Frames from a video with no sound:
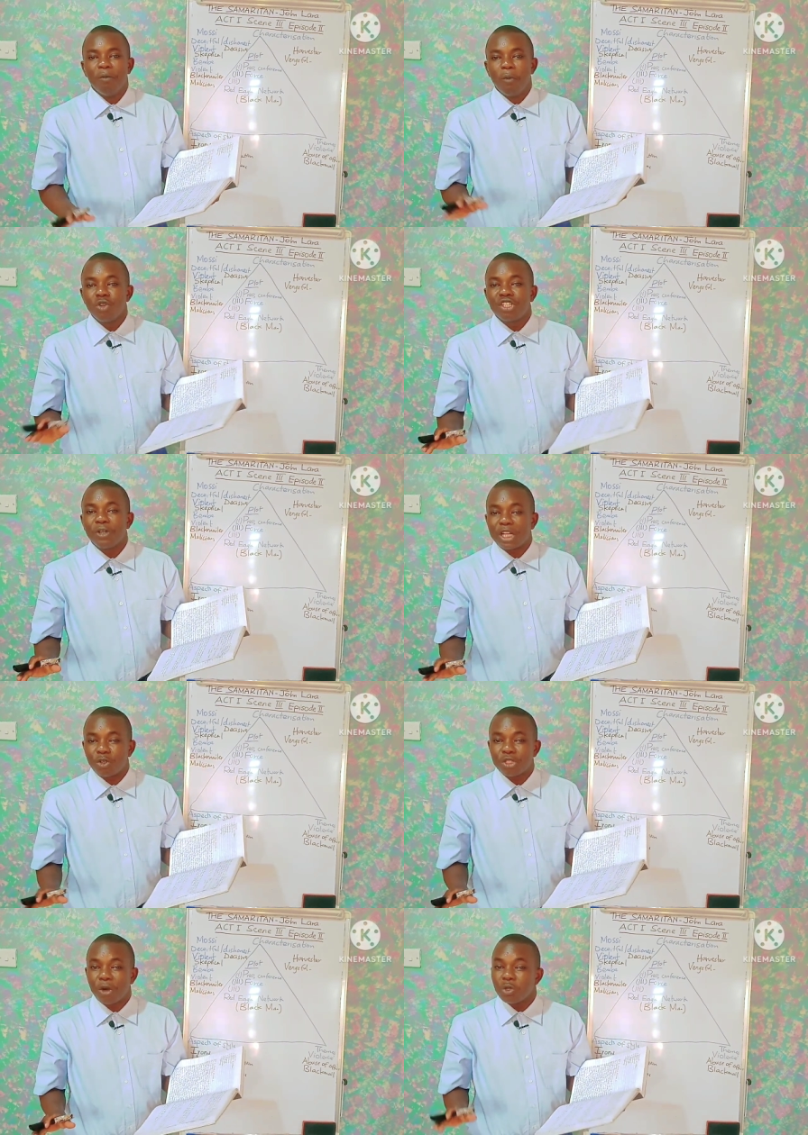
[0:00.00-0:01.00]
Mosi
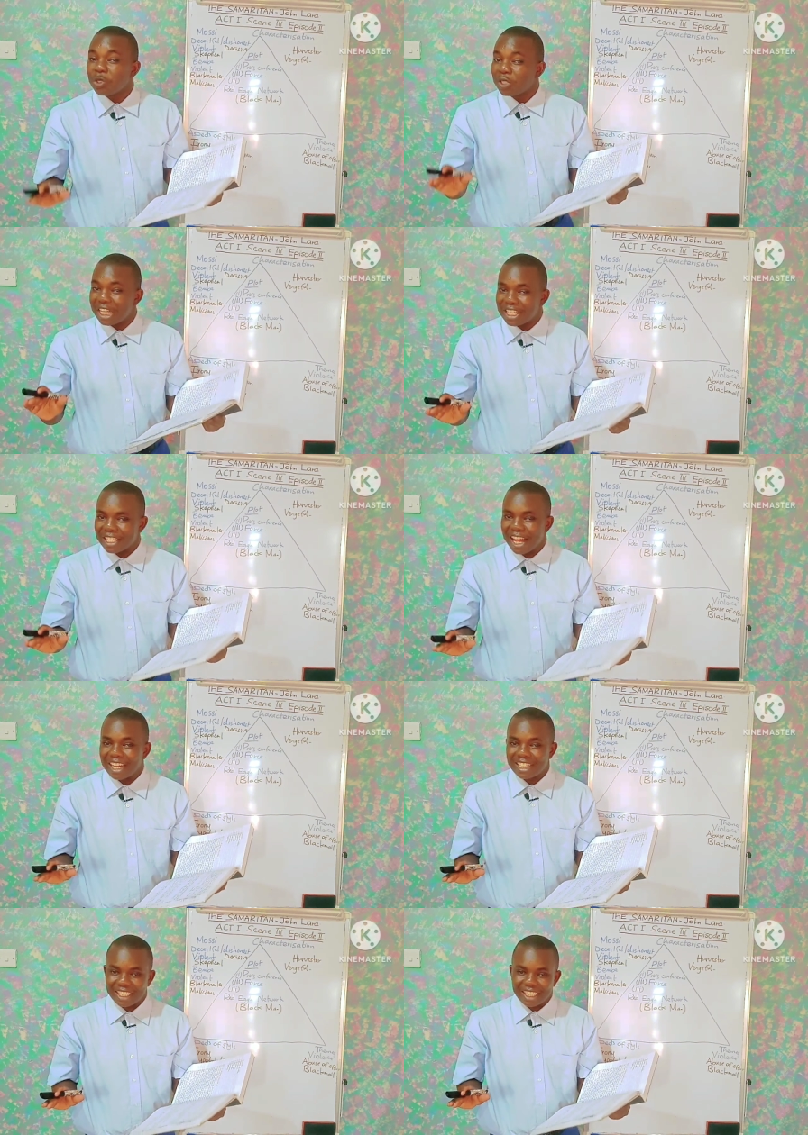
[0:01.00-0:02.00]
Watunya also says
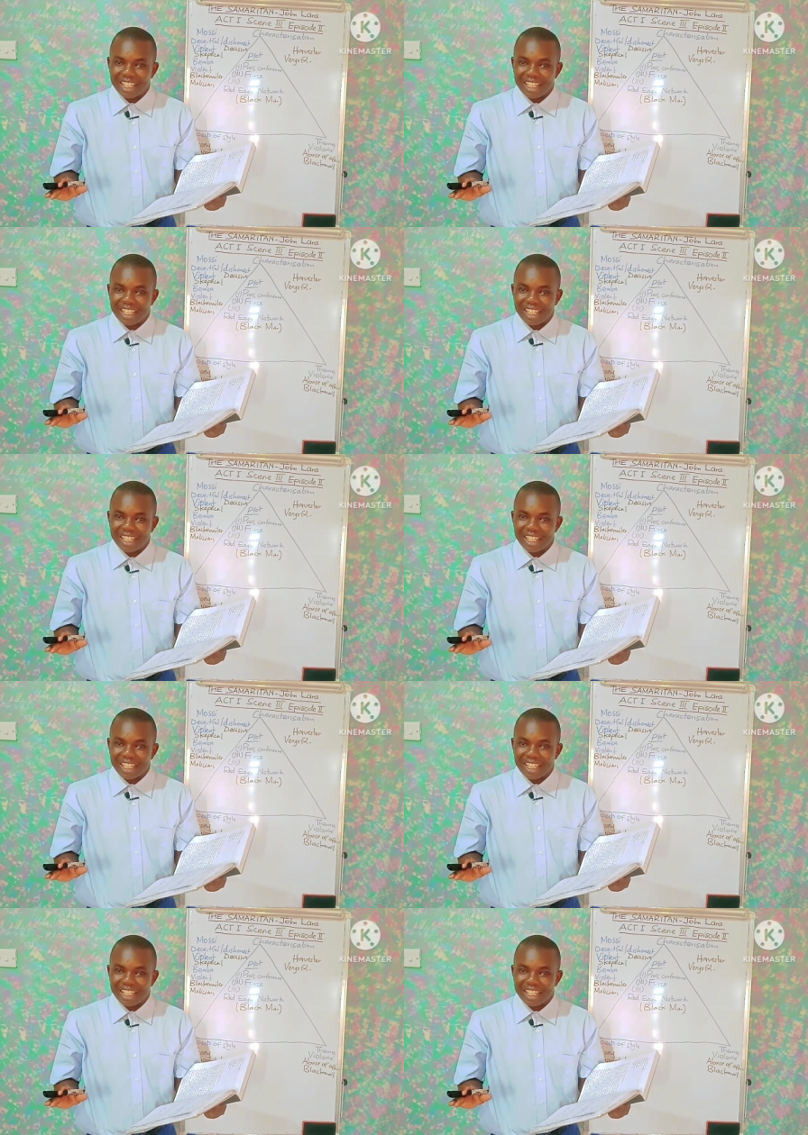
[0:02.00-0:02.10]
that